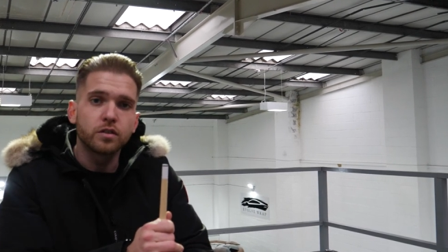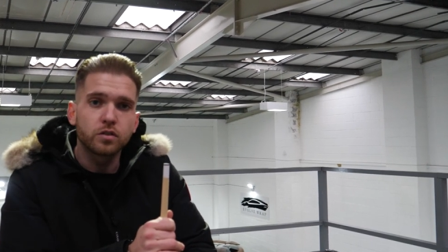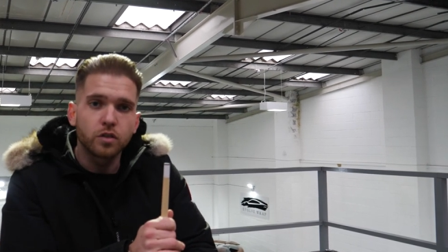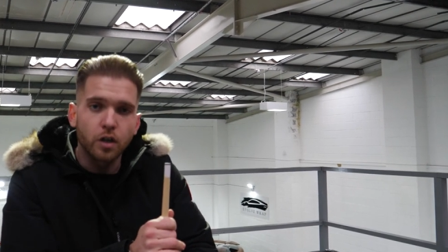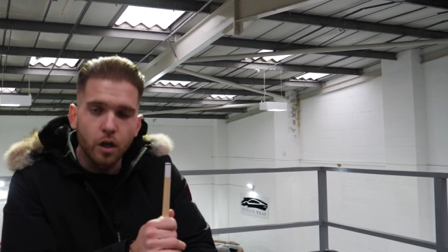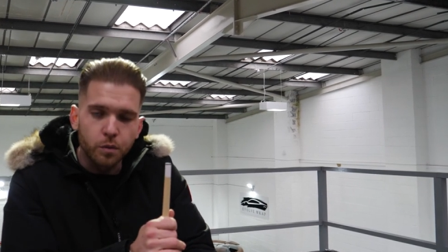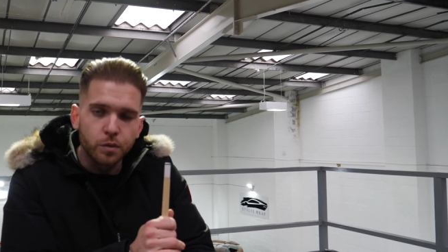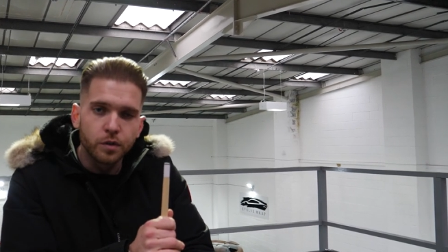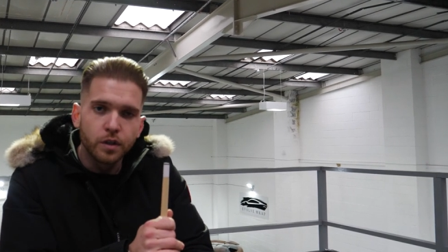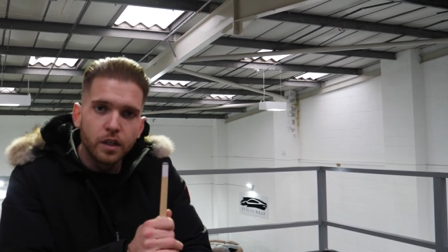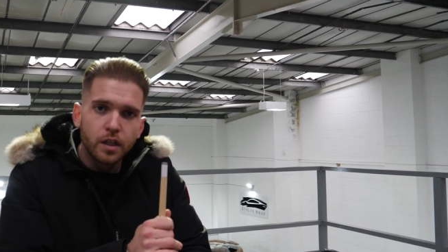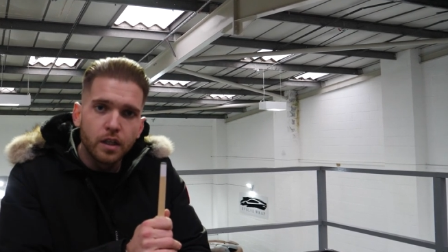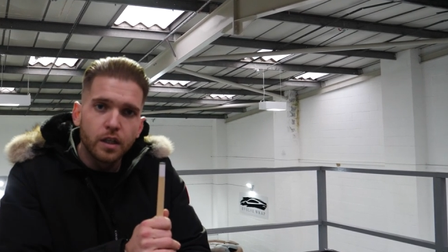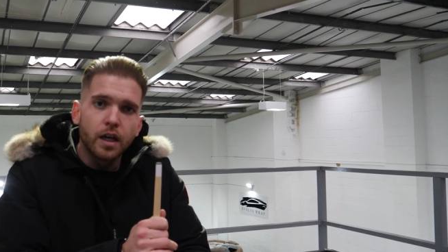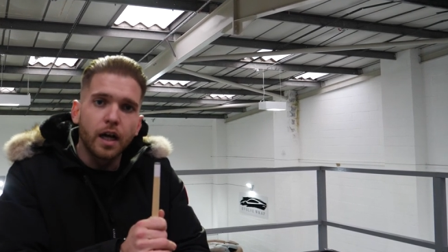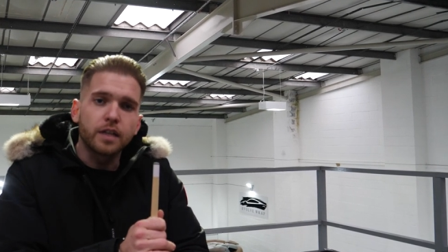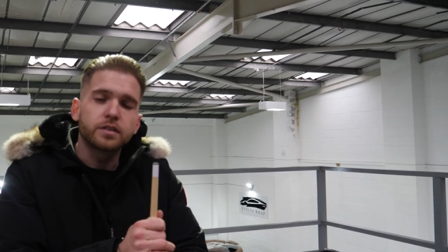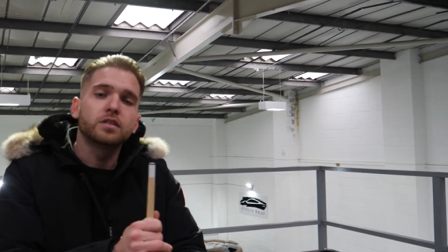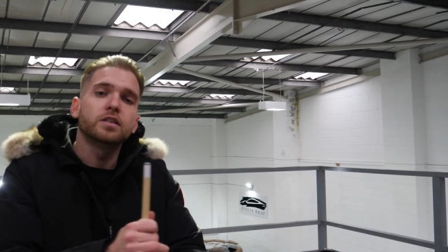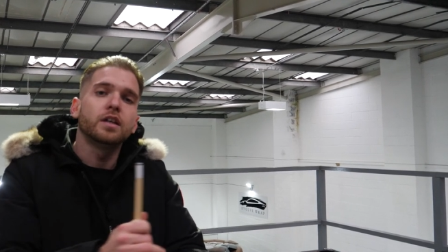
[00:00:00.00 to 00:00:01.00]
So,
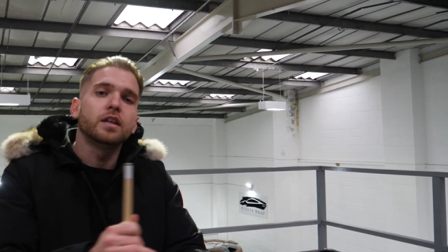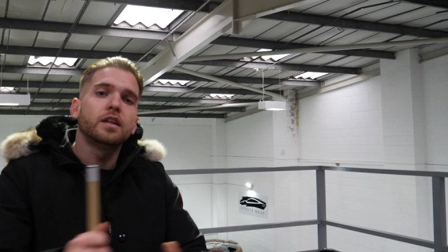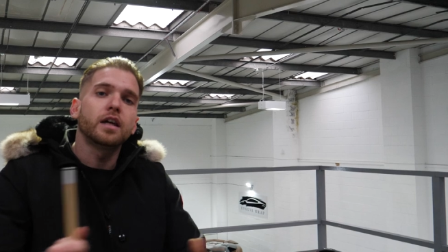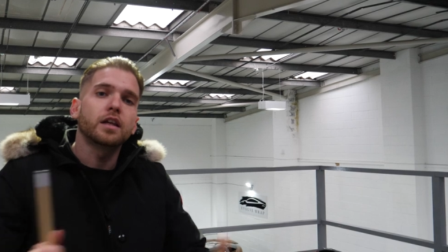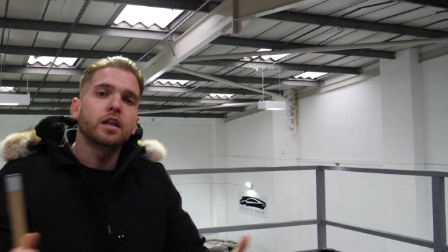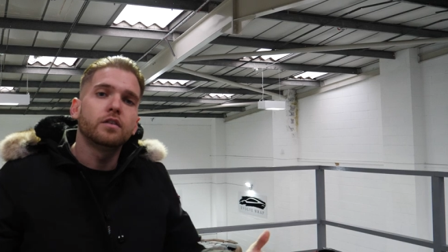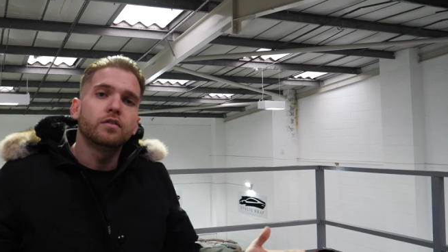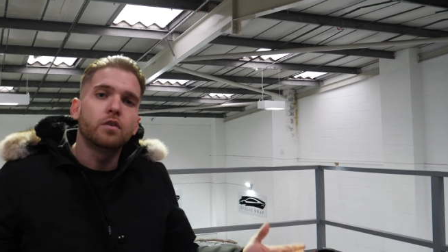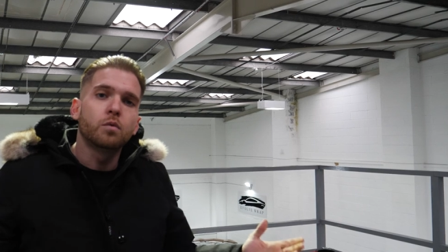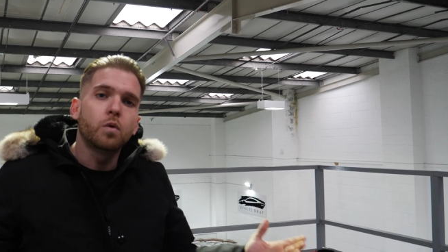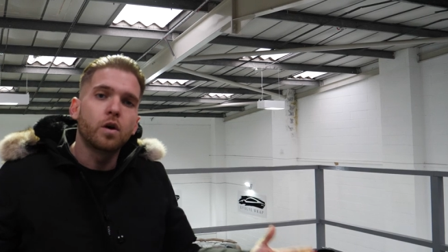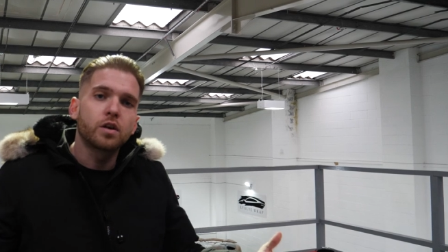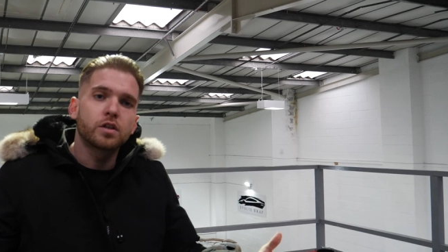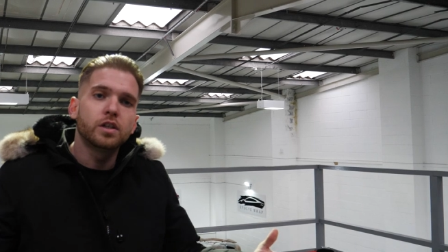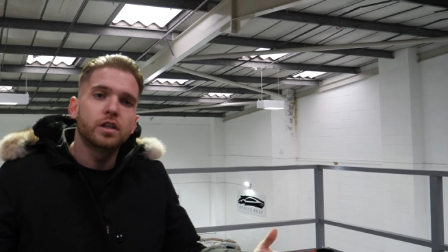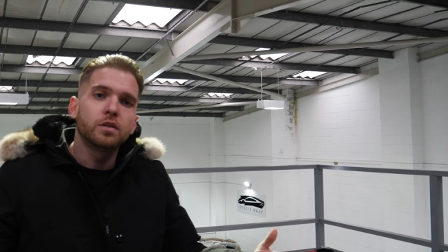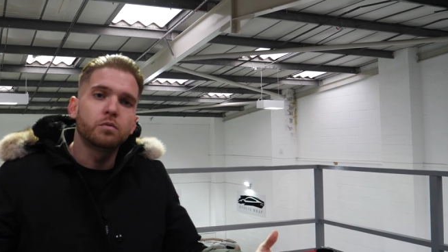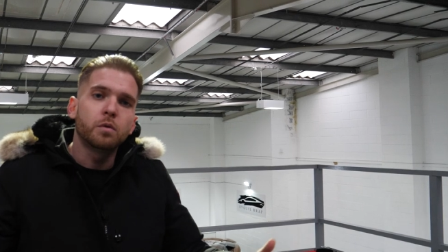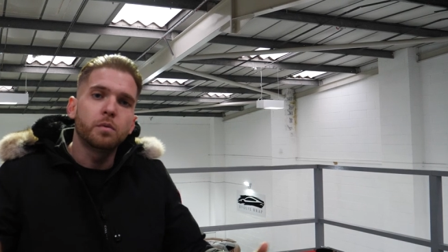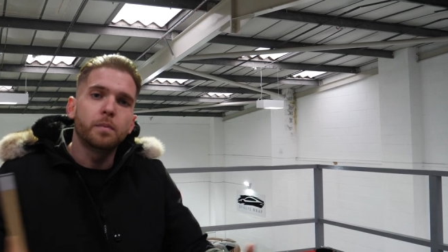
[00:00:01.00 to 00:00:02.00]
as I said, thank you for
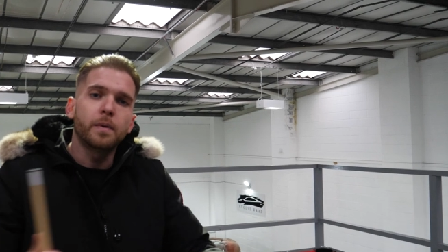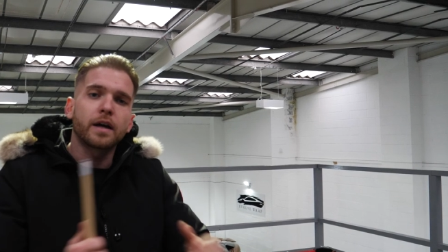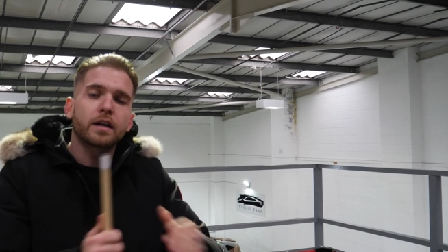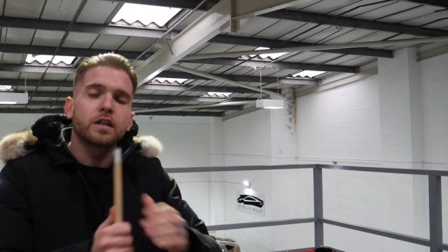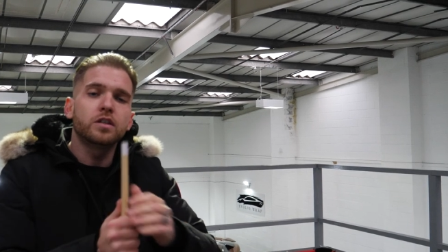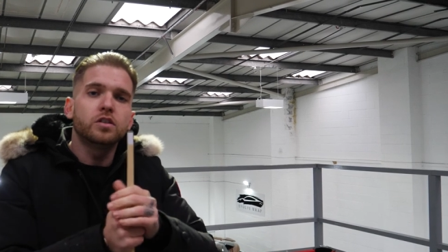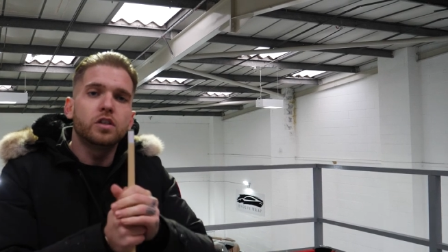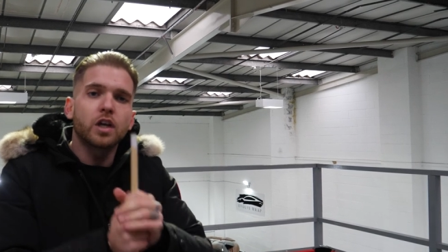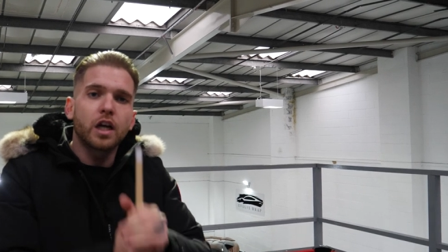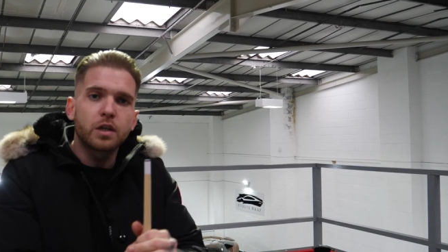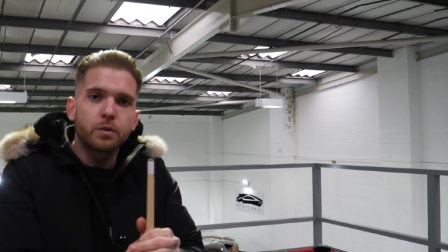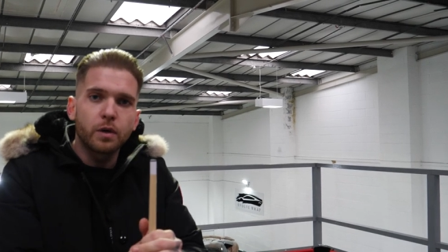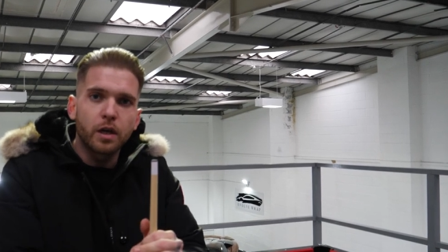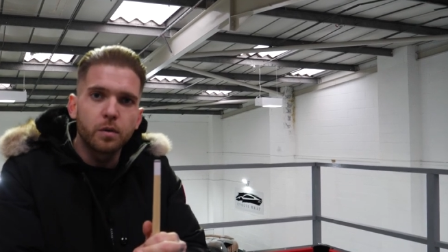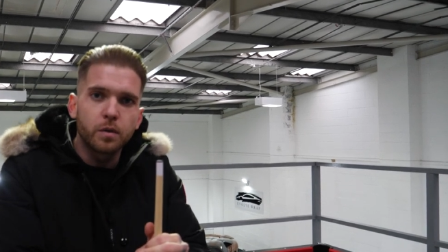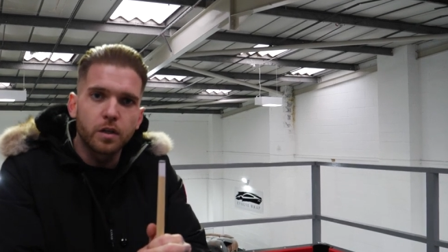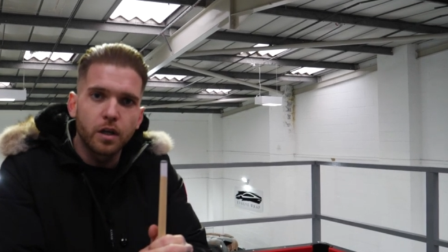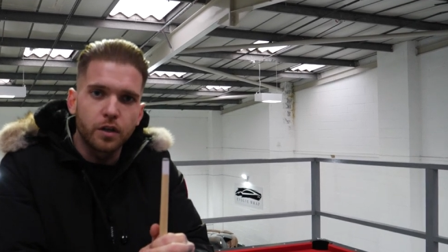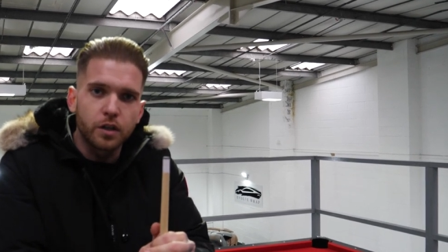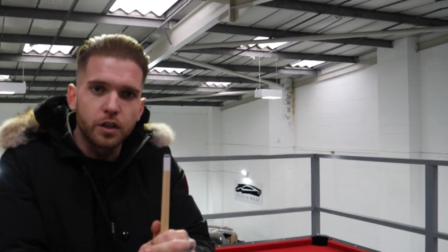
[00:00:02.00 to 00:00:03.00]
watching. We'll be back in
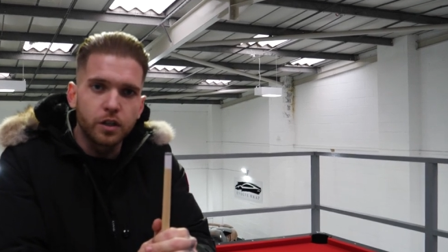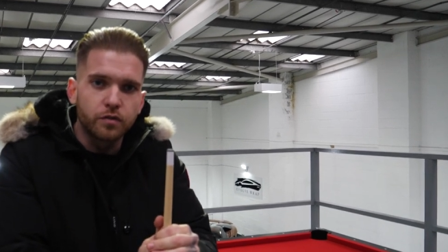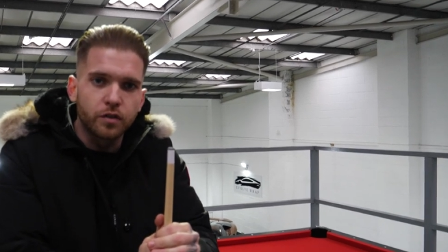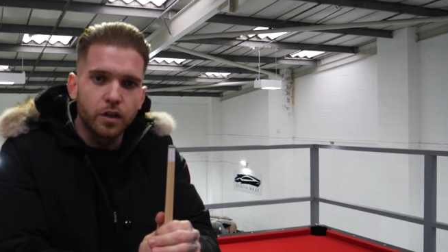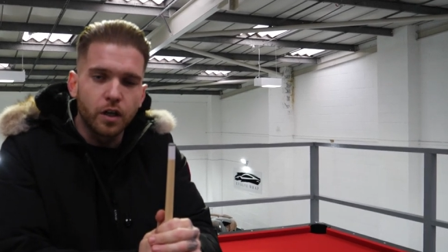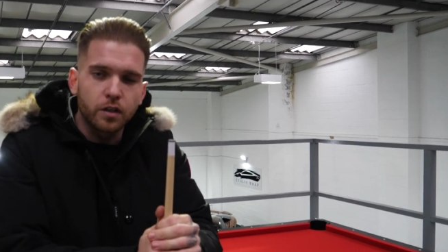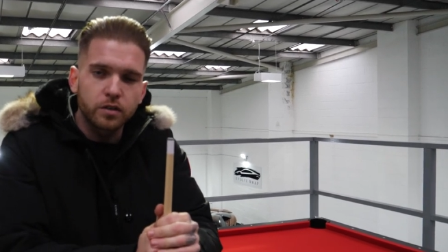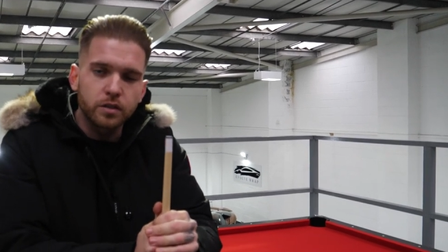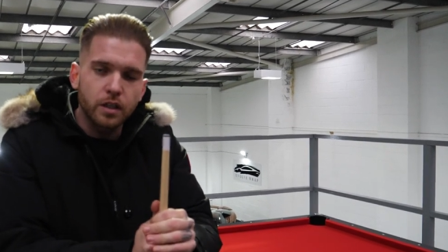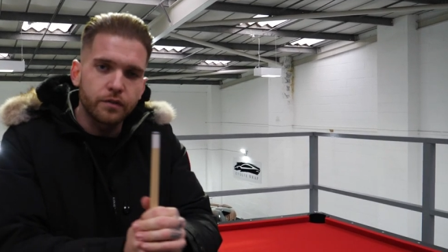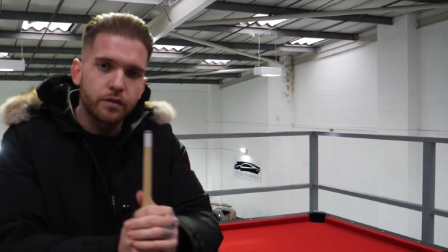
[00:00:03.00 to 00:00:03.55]
January with our new vlogs.